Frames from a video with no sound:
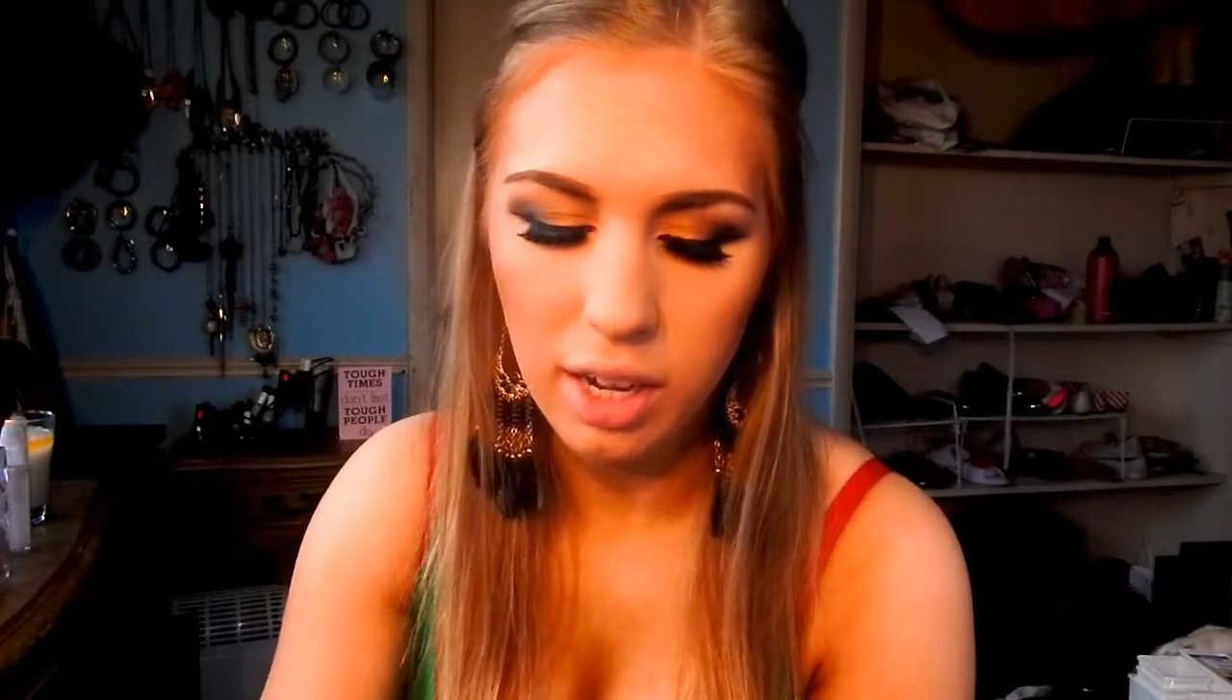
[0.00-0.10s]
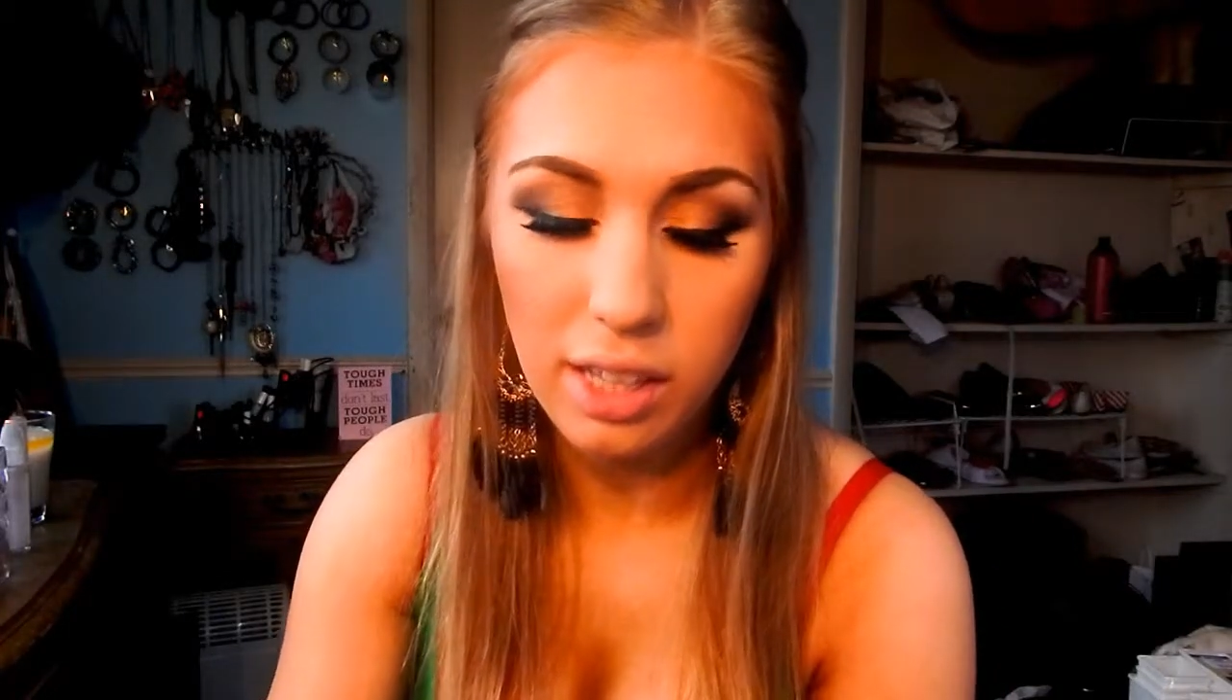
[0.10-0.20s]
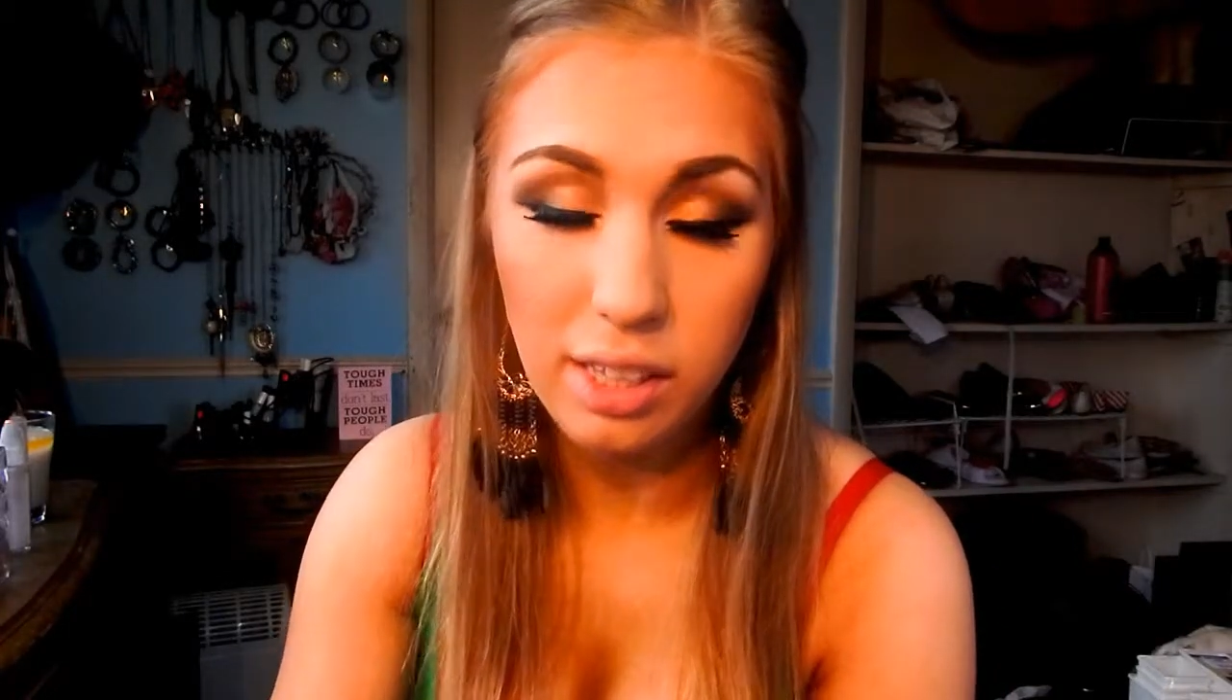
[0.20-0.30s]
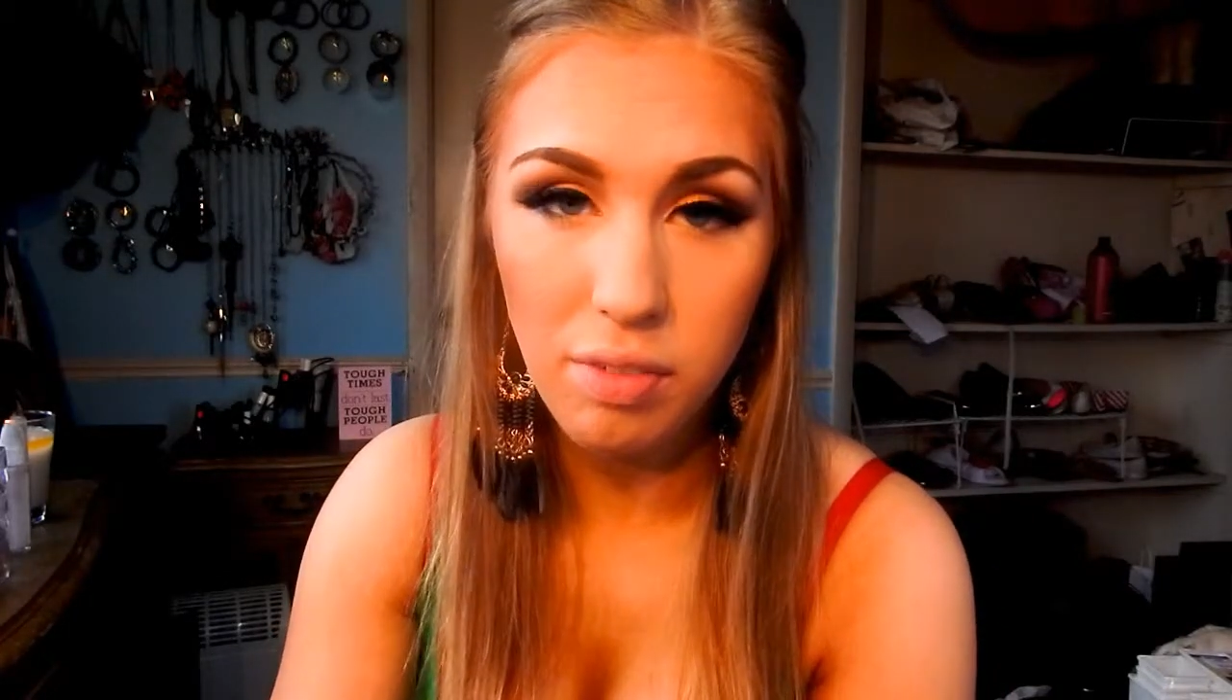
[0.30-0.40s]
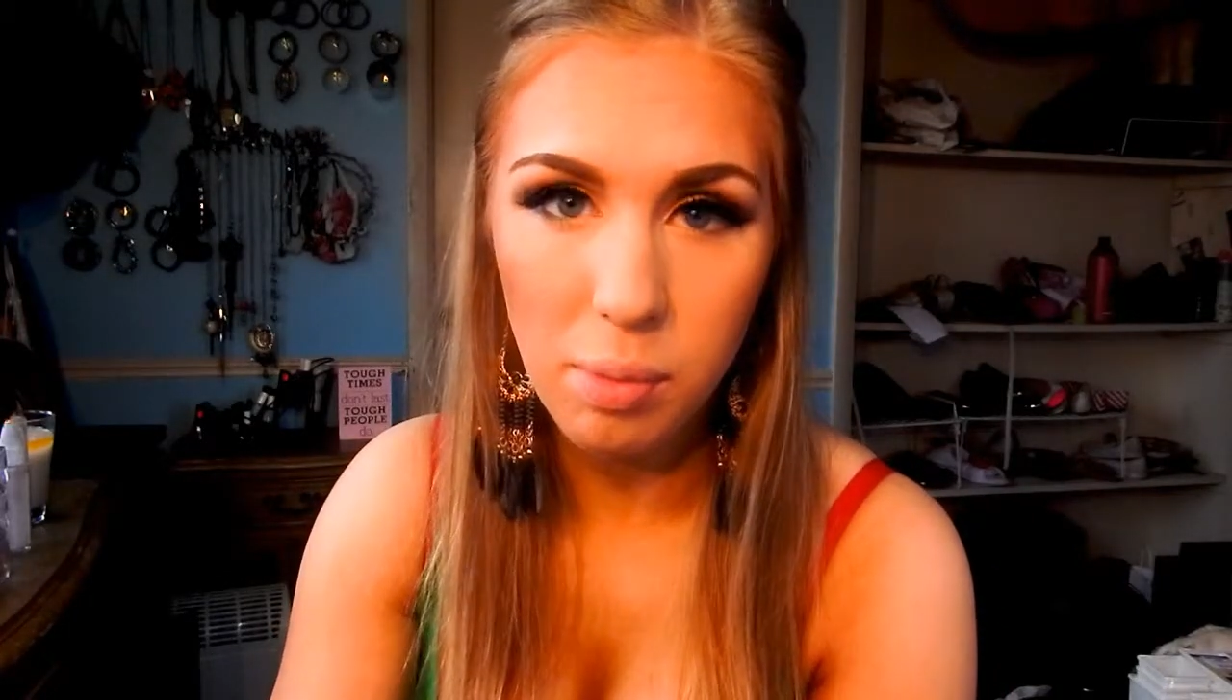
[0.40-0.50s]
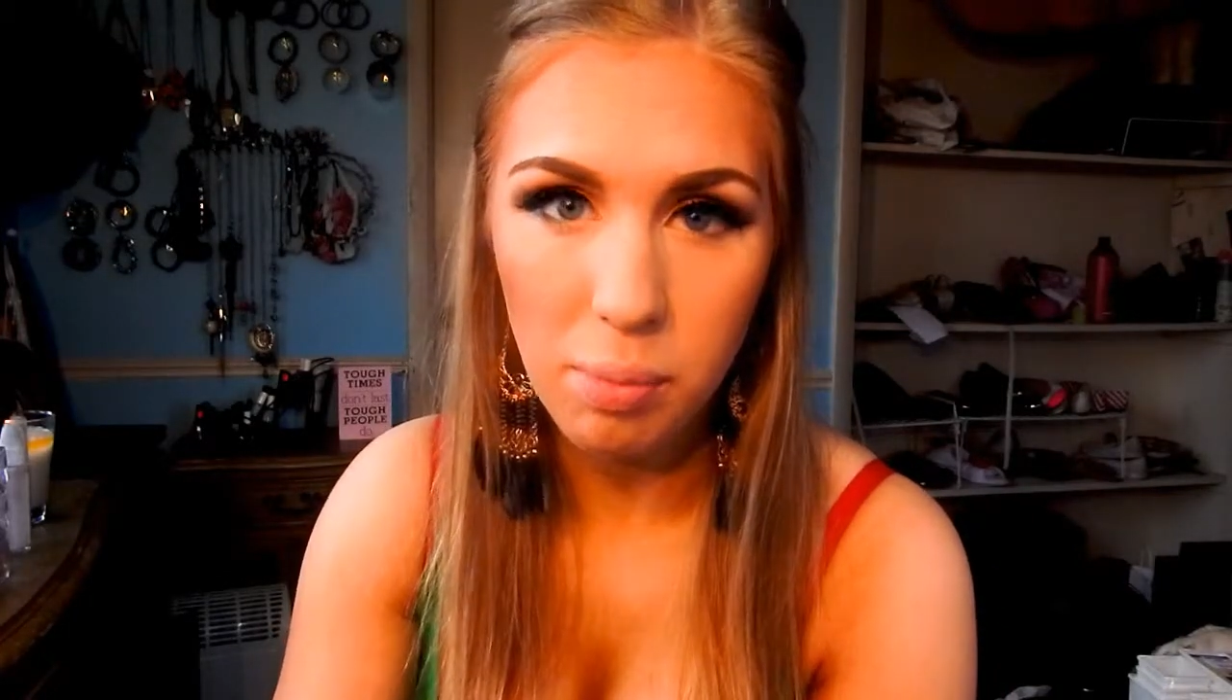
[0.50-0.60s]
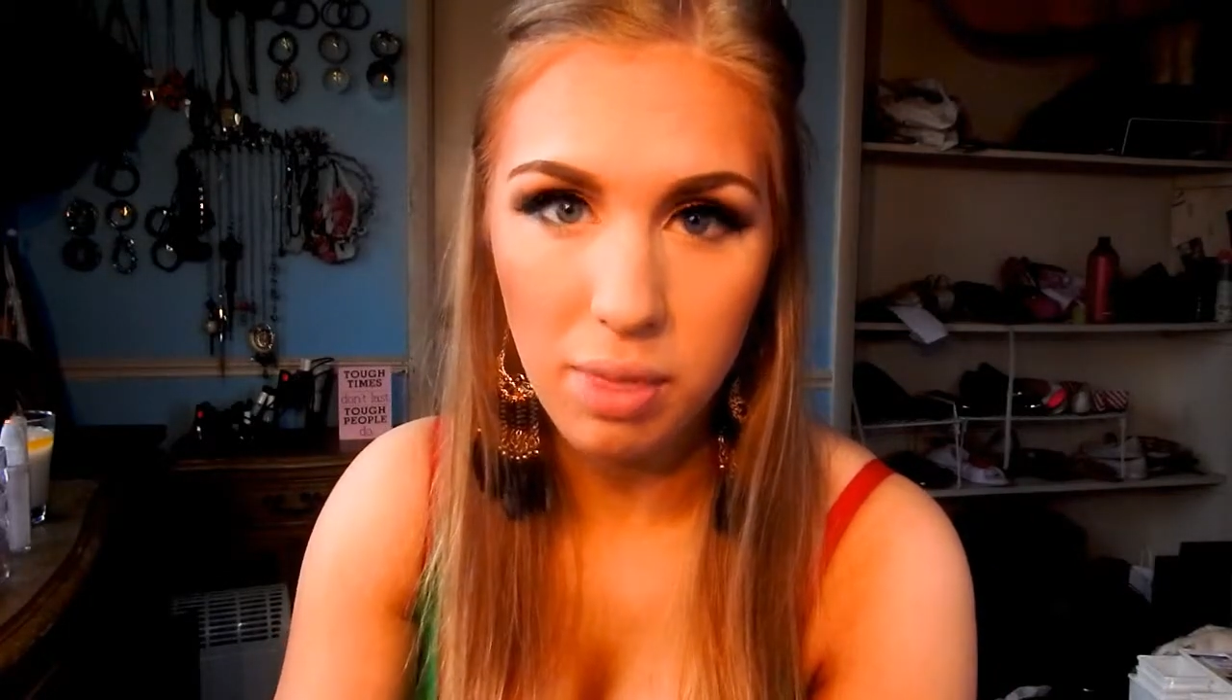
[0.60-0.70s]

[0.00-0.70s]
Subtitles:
I leave the